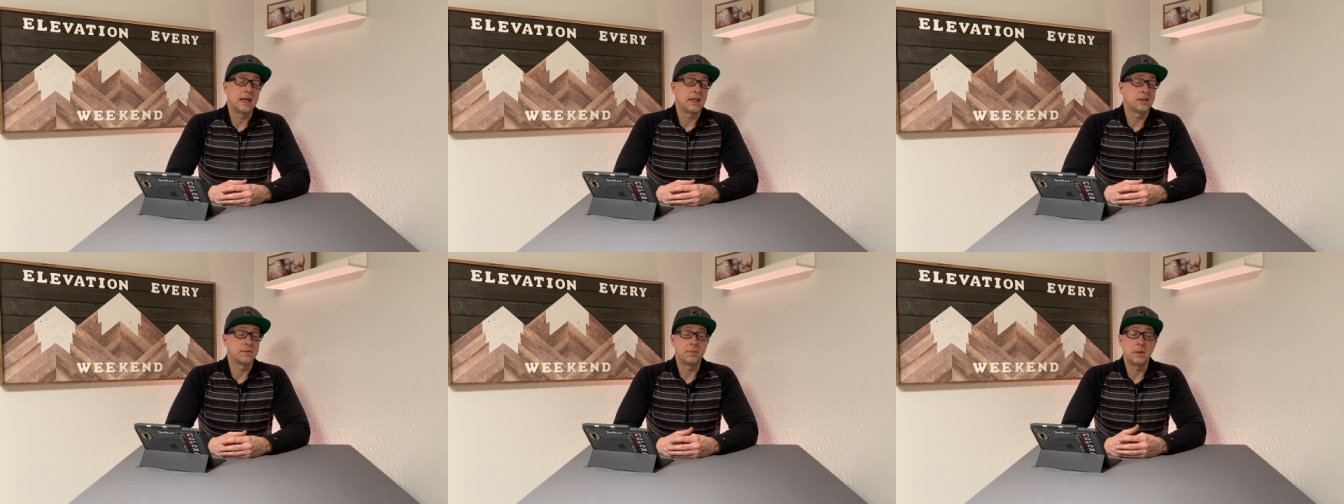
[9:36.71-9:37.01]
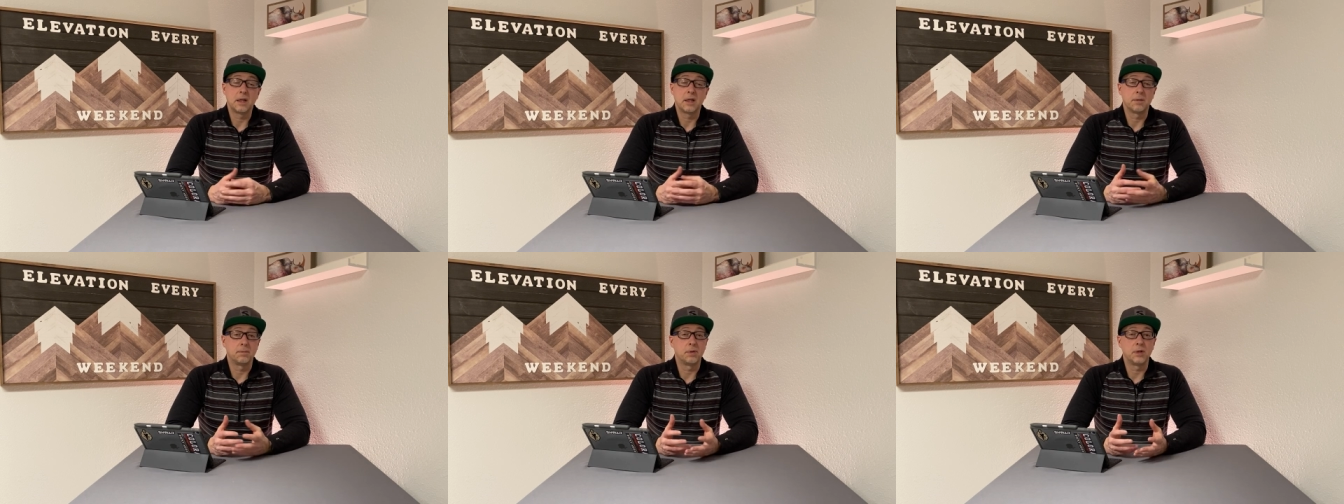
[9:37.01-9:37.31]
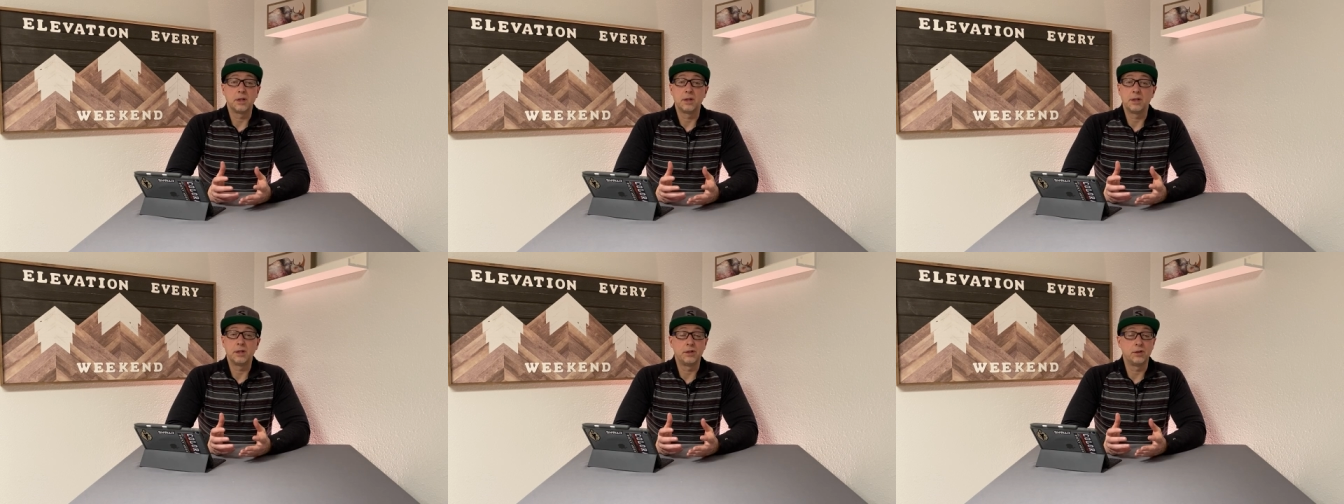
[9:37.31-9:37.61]
It's been
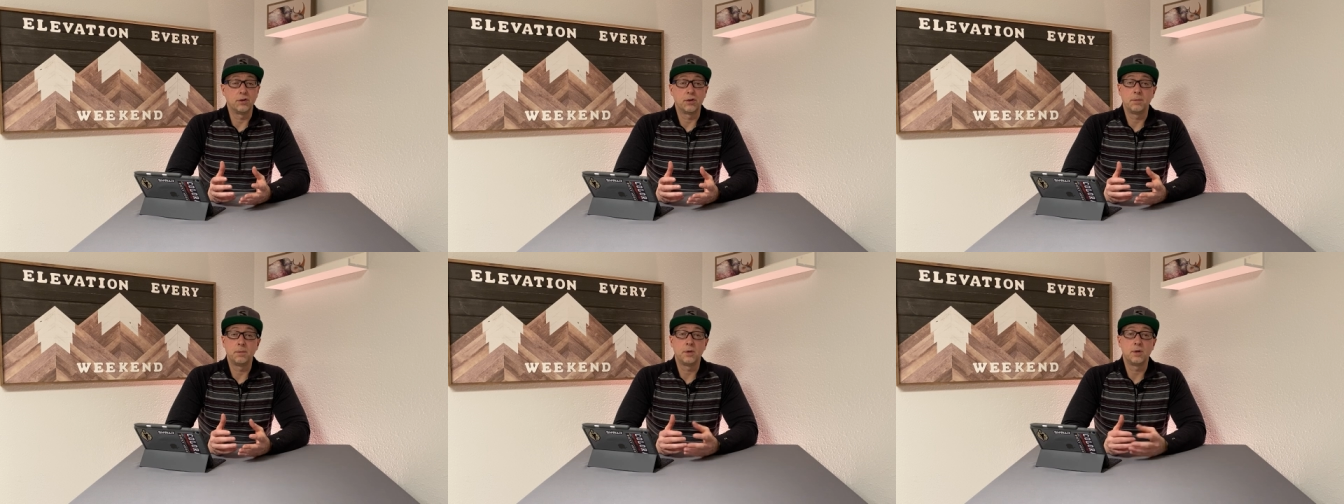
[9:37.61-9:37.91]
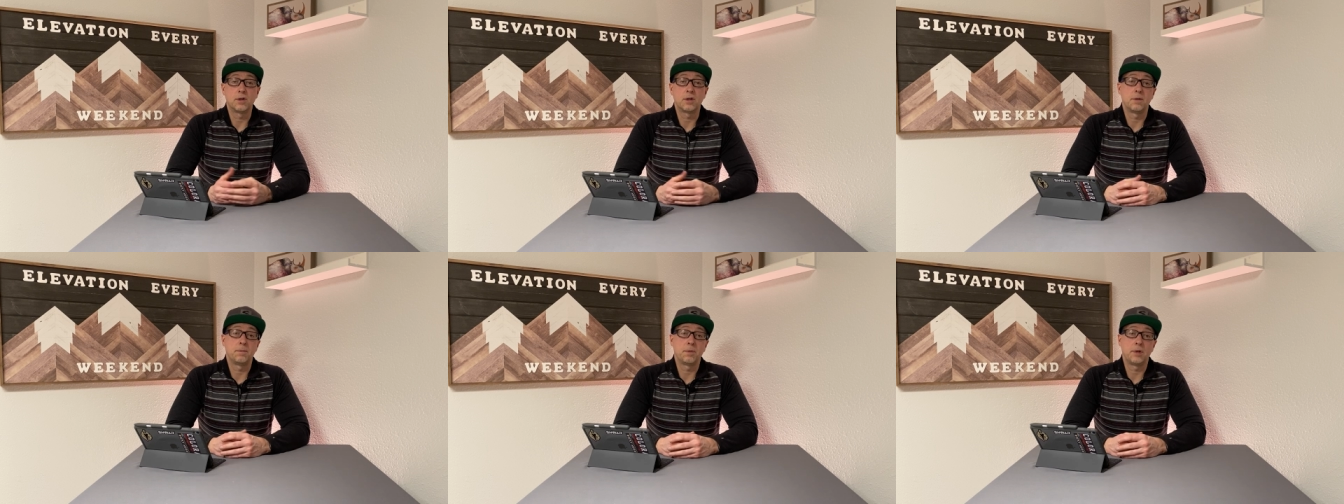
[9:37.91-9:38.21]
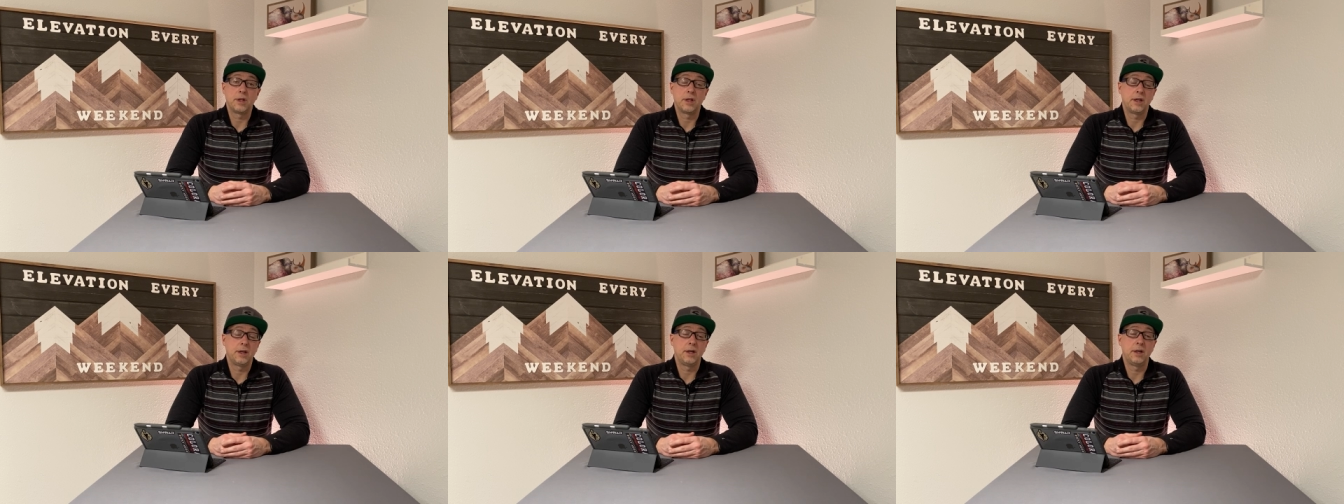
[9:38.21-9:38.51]
completely durable,
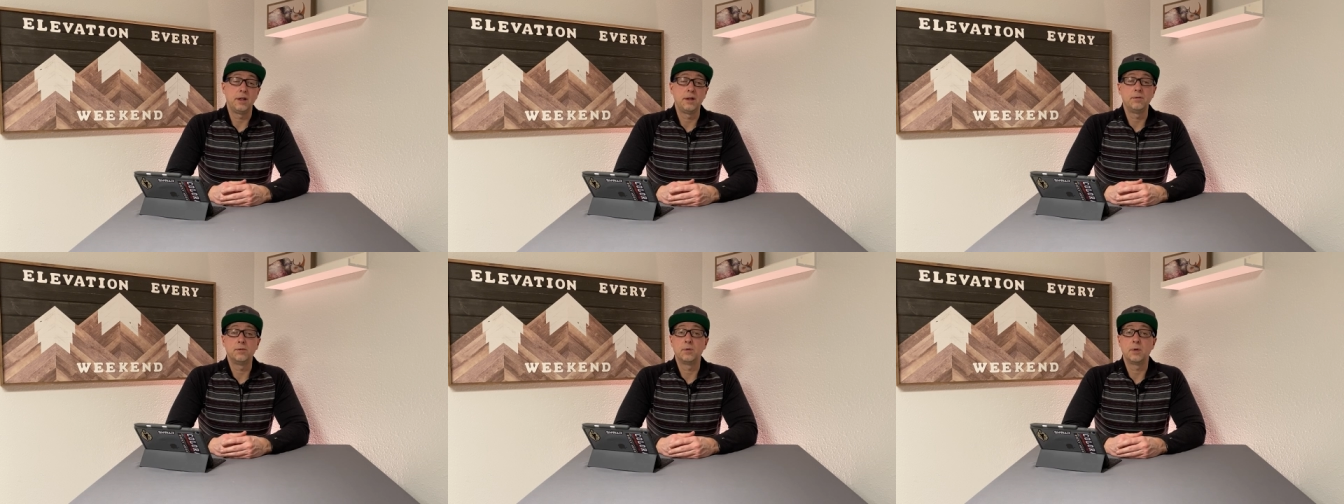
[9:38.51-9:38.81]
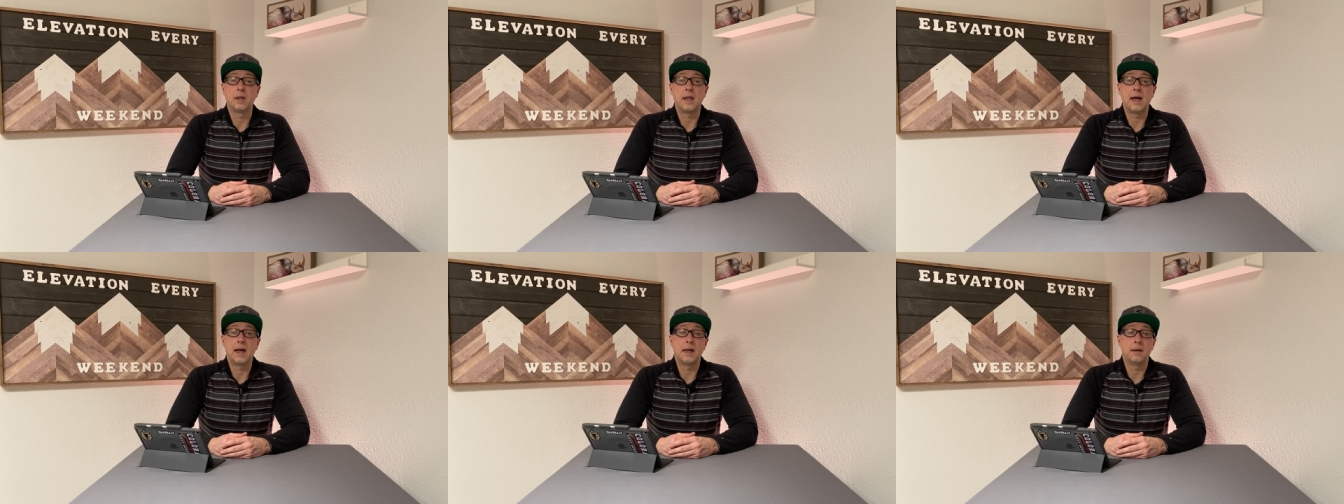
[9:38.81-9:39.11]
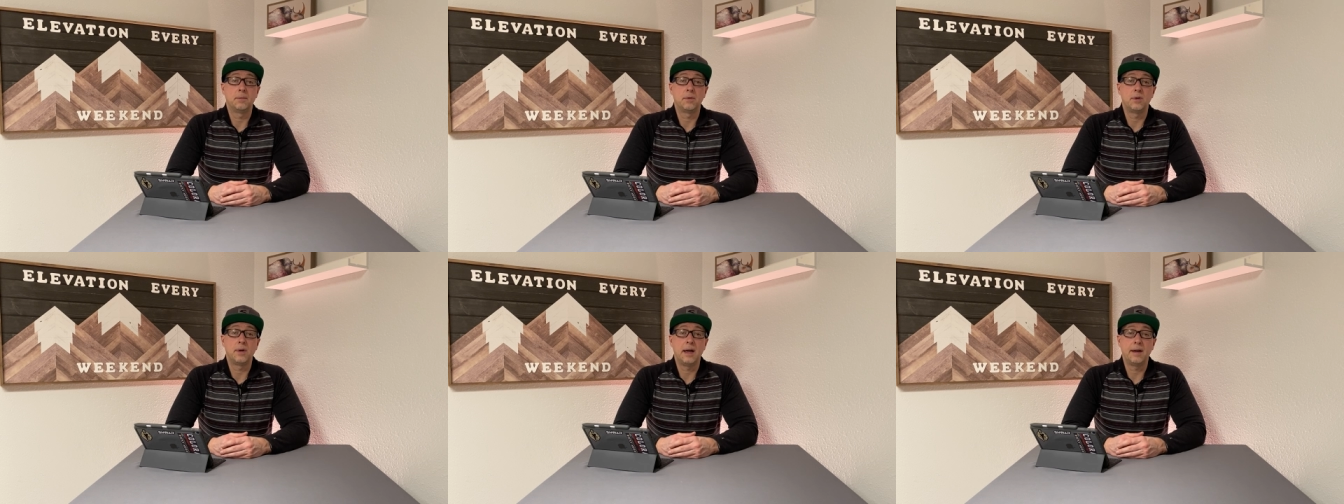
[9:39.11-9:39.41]
completely
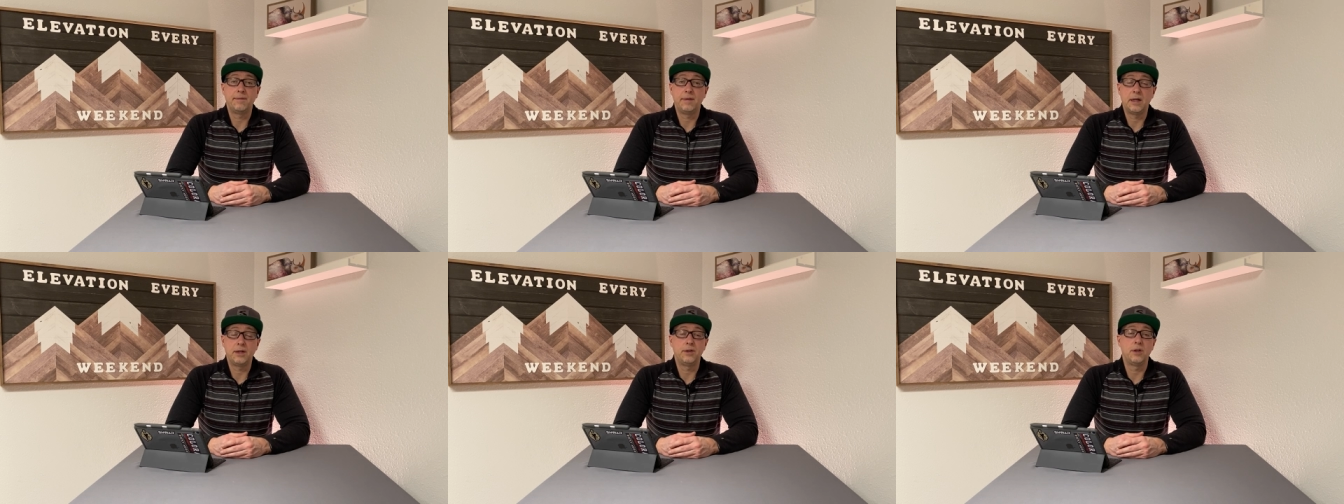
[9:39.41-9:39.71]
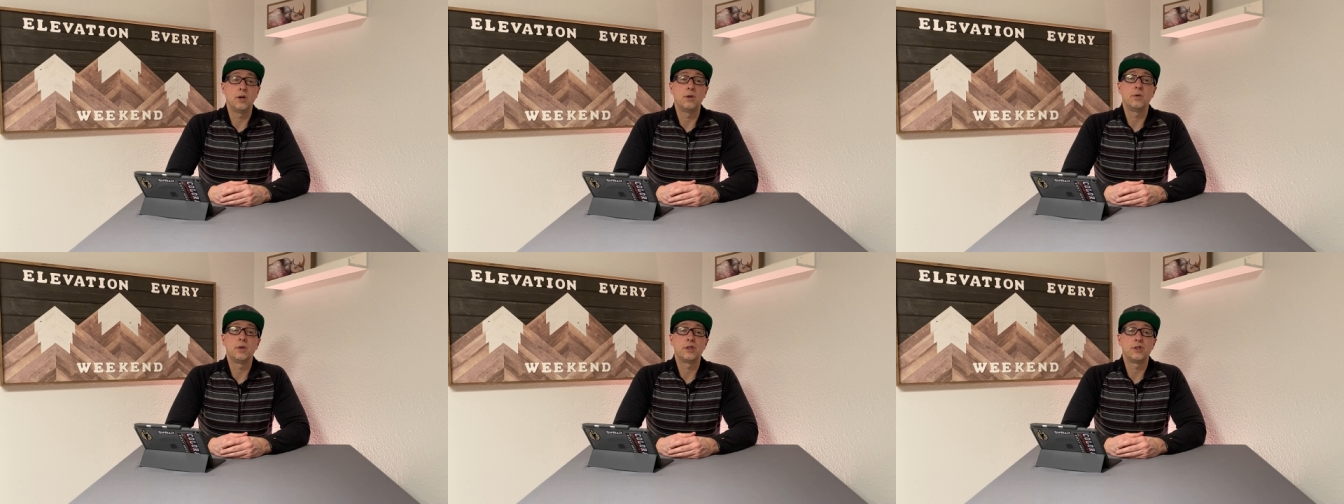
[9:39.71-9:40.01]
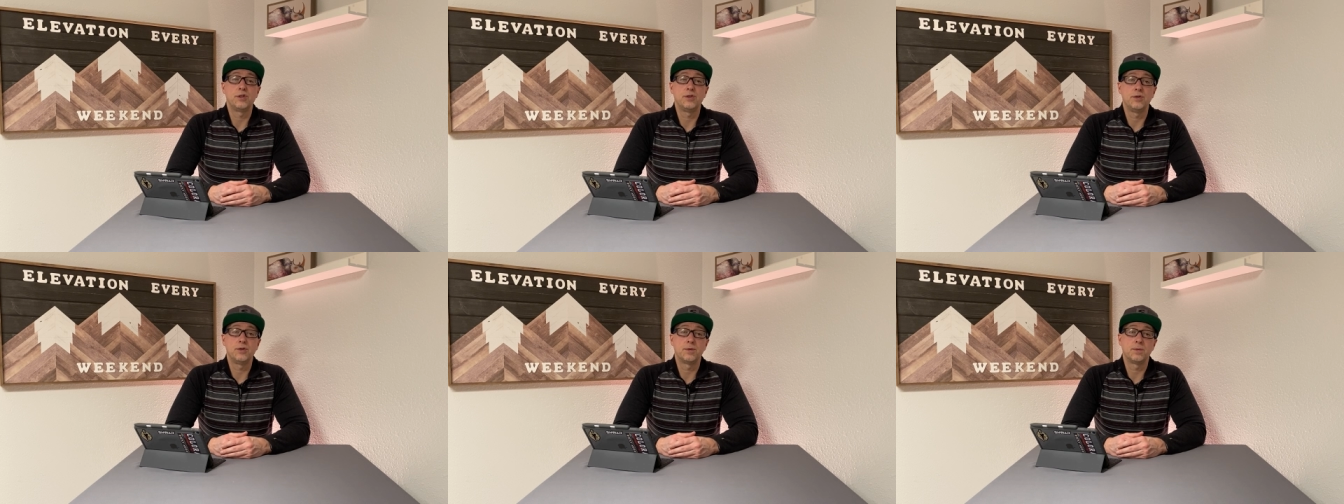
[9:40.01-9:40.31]
reliable. I've had no
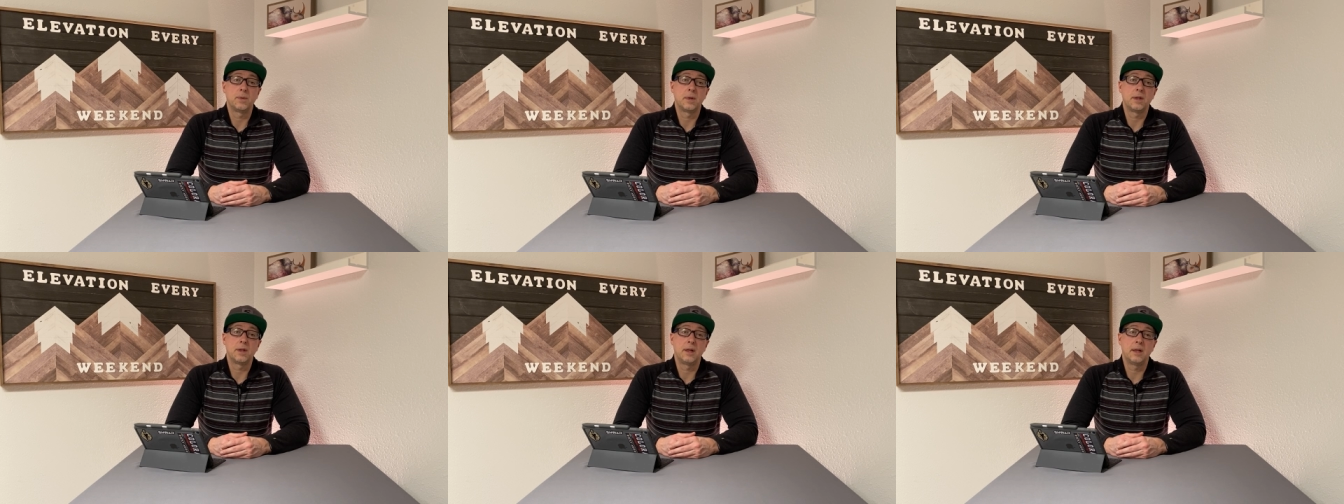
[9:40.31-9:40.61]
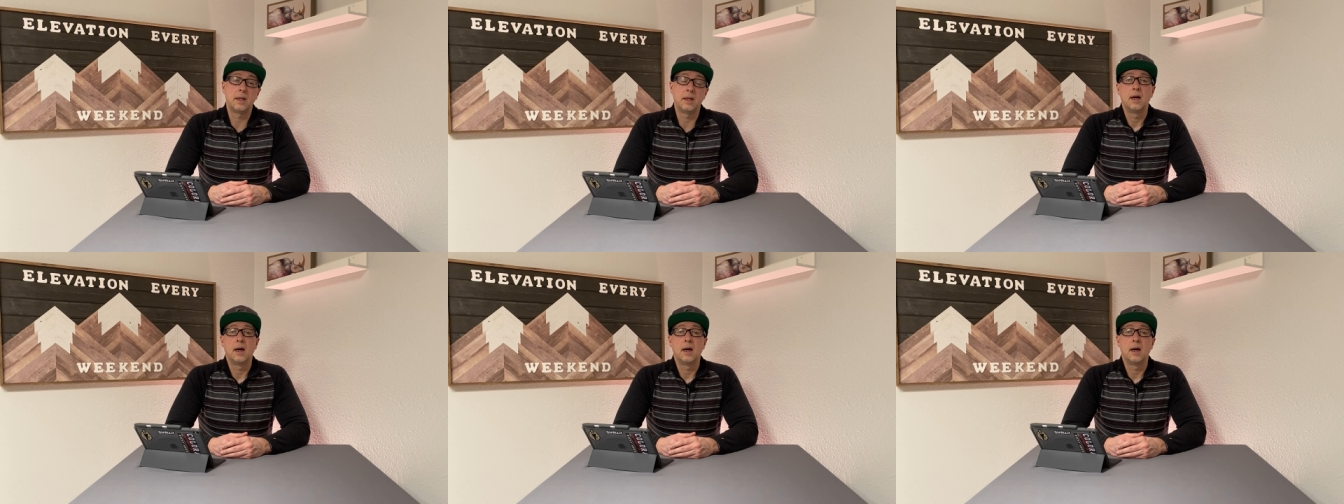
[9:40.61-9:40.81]
issues with it.